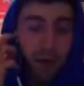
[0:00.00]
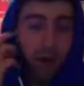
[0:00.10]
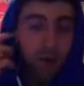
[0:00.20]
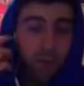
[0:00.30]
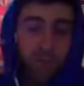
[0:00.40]

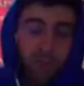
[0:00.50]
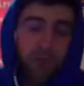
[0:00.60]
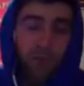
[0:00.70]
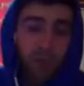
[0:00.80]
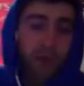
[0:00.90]
home
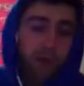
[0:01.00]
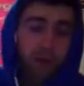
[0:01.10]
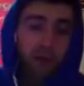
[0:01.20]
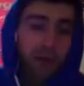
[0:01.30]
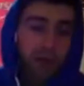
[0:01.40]
to their parent
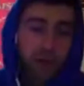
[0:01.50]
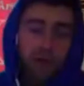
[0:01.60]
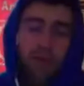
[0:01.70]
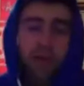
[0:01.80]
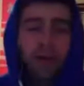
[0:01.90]
club on
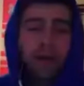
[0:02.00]
loan.